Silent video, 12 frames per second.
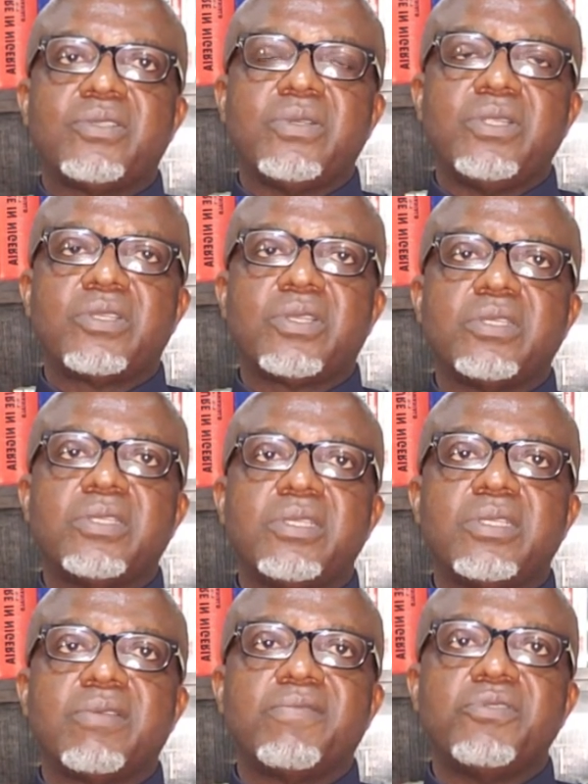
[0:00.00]
to the
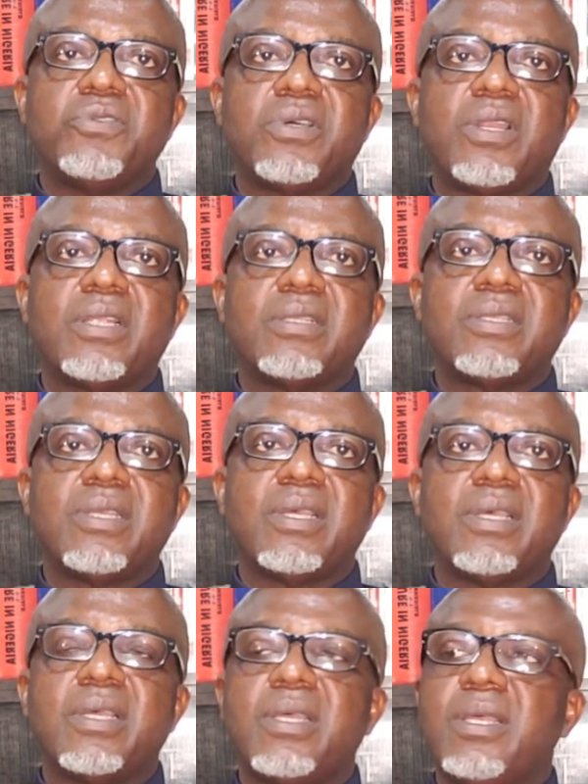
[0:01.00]
sources of insurance
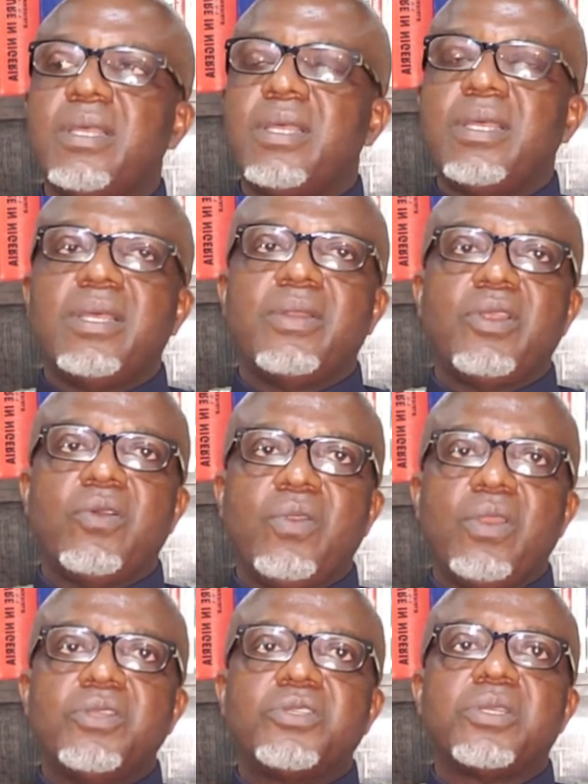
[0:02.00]

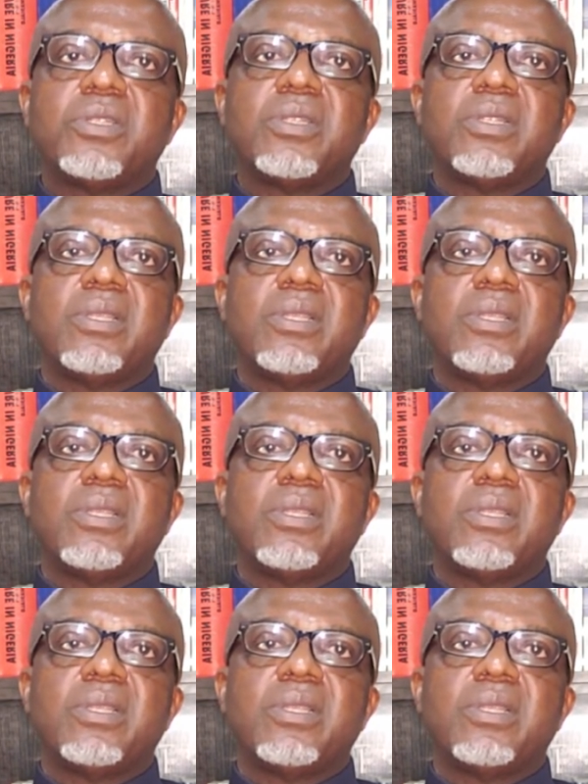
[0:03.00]
regulation.